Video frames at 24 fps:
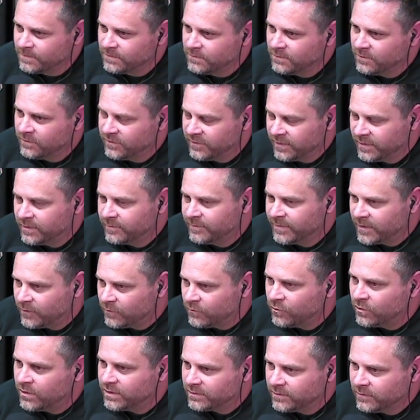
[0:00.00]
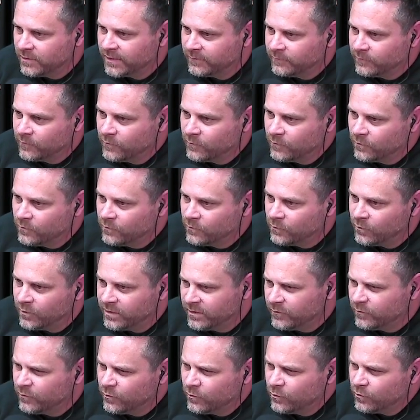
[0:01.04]
You think about what
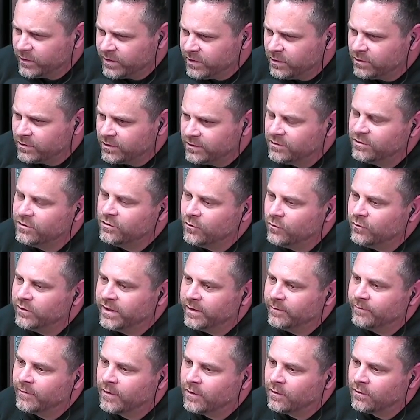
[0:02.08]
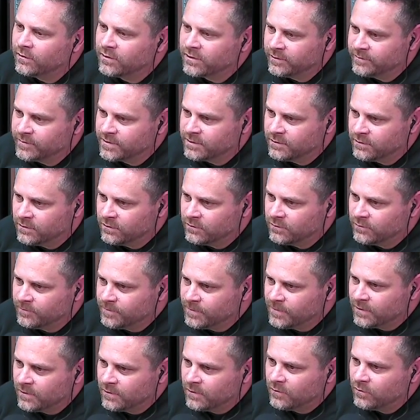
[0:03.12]
are you going to do when that ball comes to you?
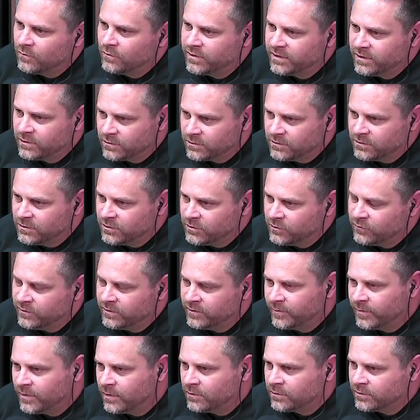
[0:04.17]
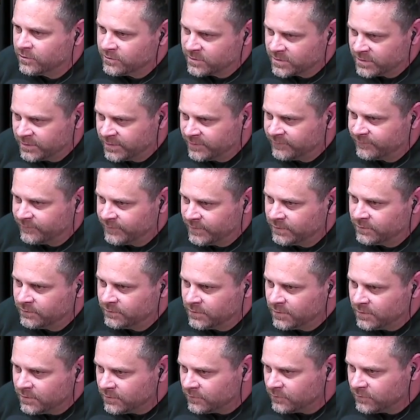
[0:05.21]
What are you going to do when the ball goes to left field?
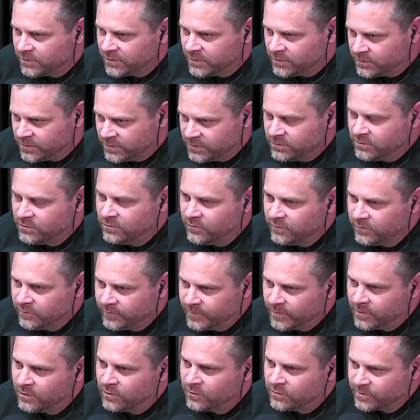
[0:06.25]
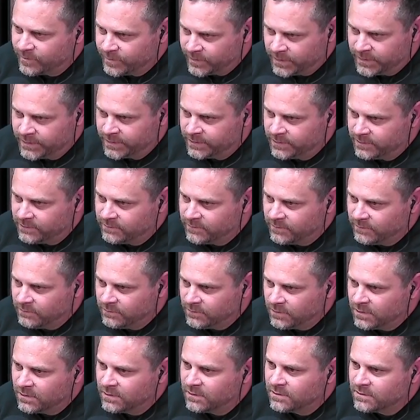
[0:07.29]
What are you going to do when the ball's bunted?
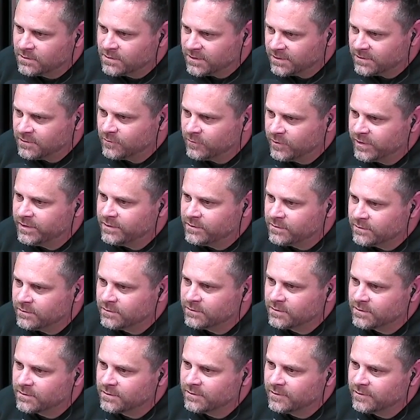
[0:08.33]
Situations.